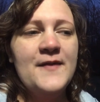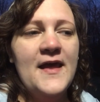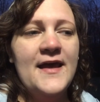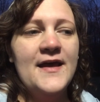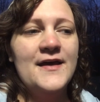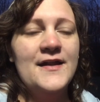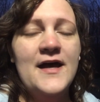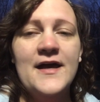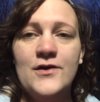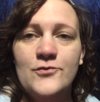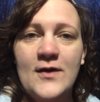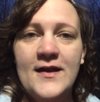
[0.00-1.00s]
and I
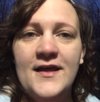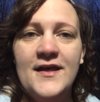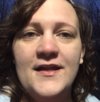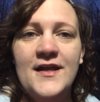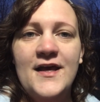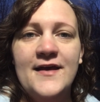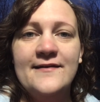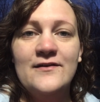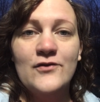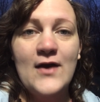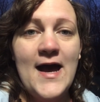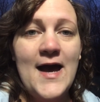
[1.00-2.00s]
gotta run in and
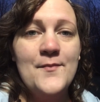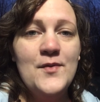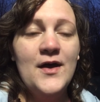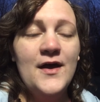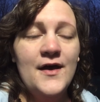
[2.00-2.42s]
grab